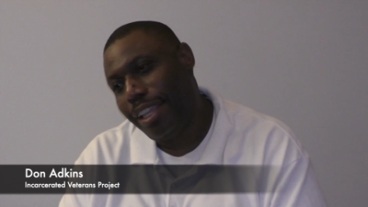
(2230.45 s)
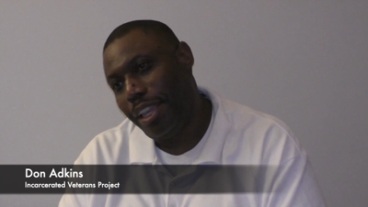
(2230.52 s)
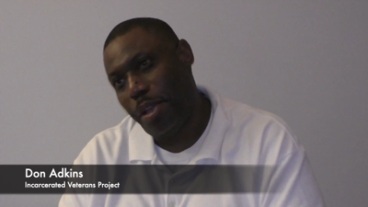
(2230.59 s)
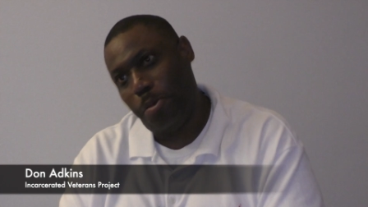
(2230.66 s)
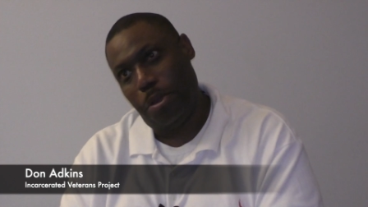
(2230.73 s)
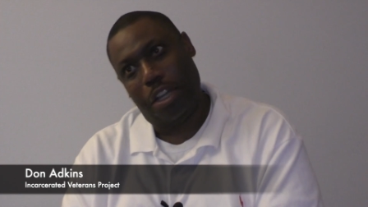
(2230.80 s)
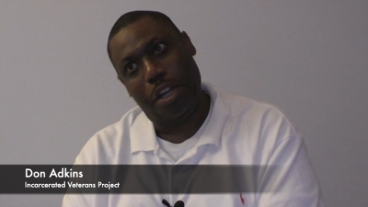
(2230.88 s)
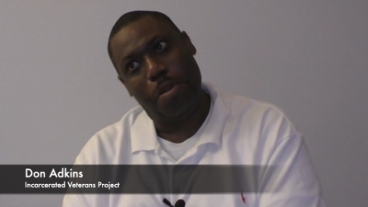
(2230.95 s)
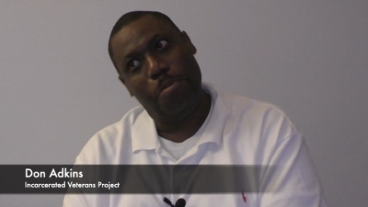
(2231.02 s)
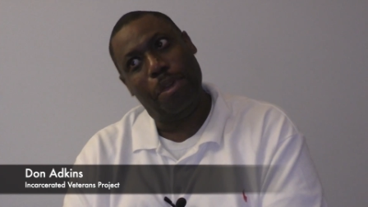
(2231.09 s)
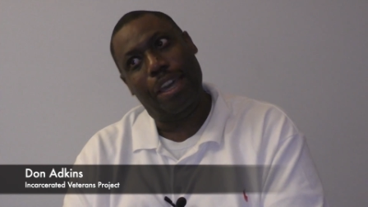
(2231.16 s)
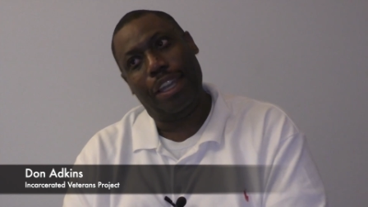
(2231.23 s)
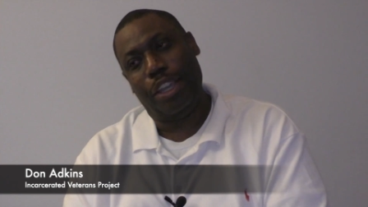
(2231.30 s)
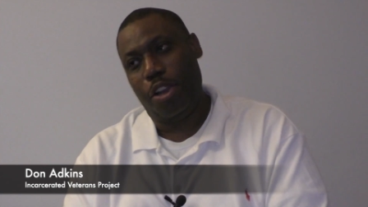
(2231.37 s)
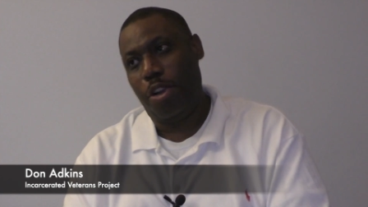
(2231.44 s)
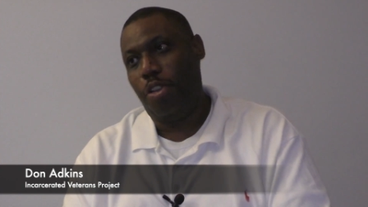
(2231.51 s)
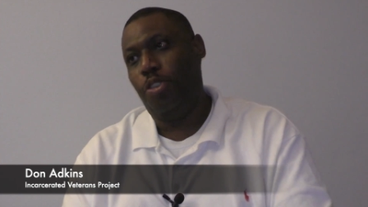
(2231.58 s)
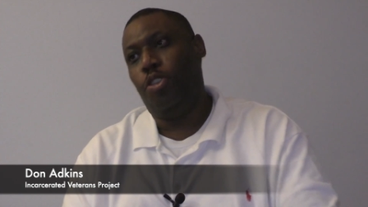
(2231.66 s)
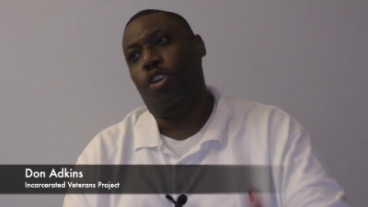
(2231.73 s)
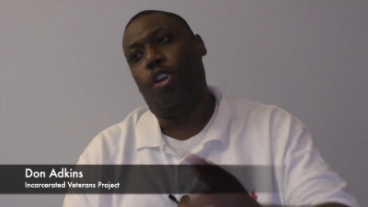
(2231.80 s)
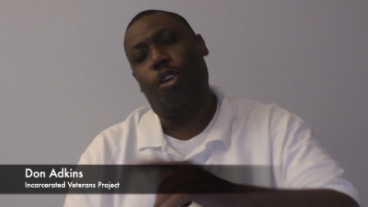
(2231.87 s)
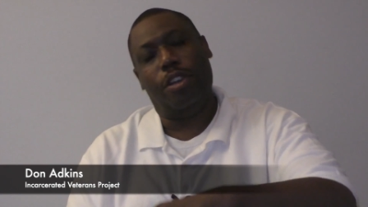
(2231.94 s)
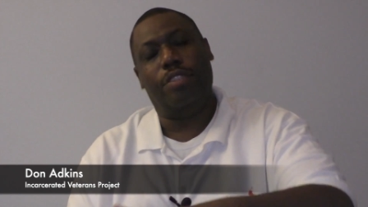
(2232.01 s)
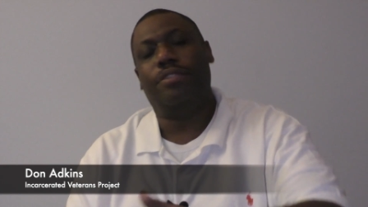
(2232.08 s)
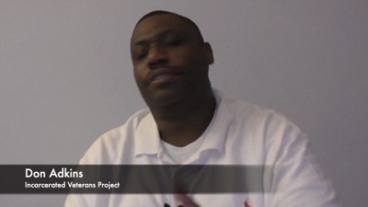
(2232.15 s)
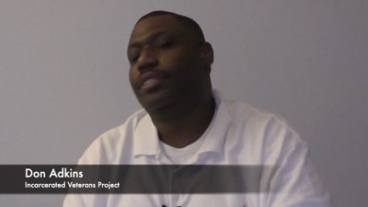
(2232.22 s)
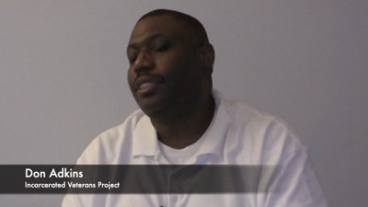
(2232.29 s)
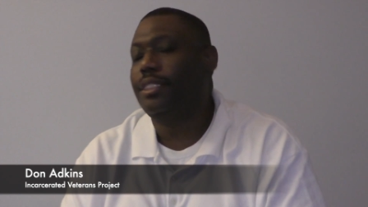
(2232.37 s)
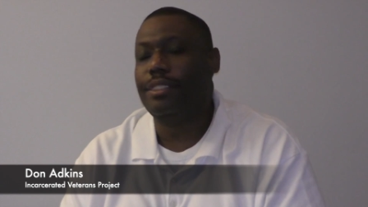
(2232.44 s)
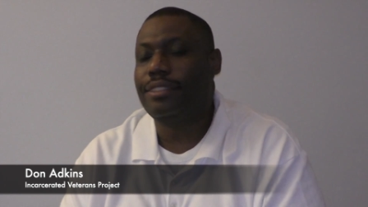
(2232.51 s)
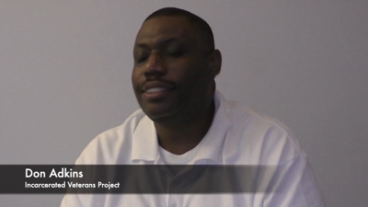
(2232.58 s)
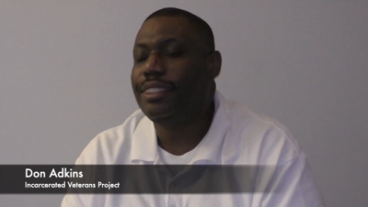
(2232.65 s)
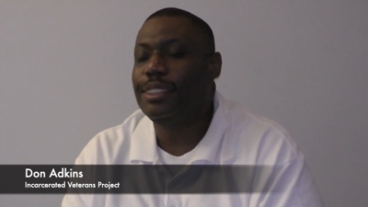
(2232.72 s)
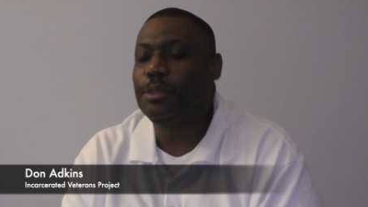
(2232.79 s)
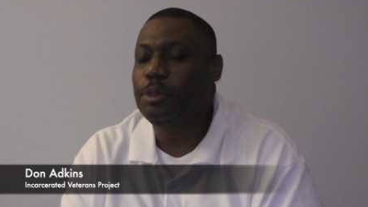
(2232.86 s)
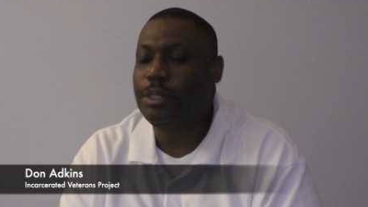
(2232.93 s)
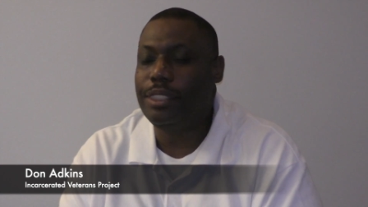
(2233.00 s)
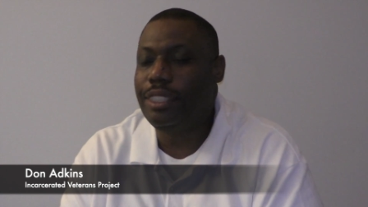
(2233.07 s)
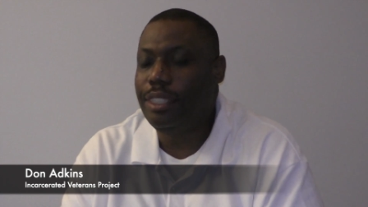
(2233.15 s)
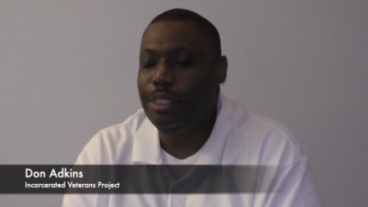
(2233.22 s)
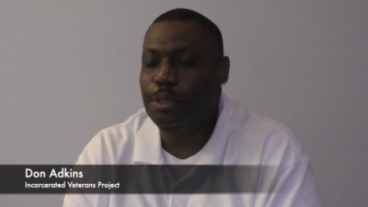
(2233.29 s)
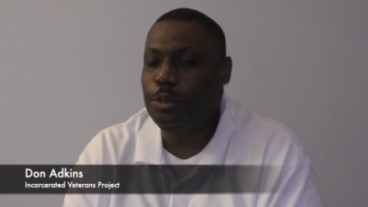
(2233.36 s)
I'm going to come back, yo, you know what? No.